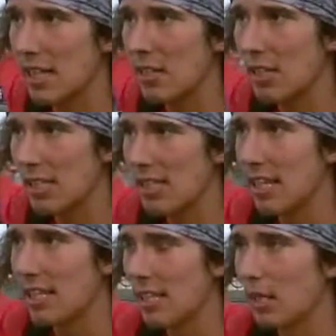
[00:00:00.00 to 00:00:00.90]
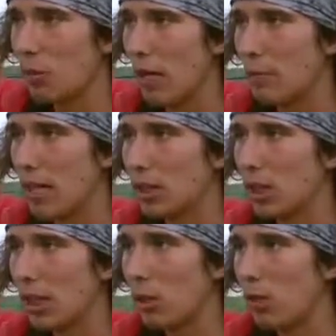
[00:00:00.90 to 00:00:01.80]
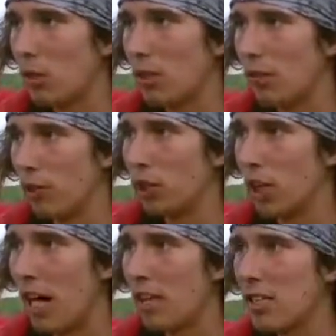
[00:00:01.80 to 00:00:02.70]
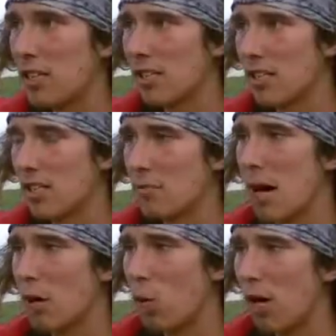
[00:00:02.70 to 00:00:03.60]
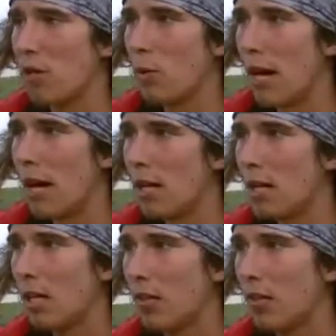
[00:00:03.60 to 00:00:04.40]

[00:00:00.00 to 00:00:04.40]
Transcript: center and he said that he had raped that chick over in the Virgin Islands, because it doesn't matter where you at.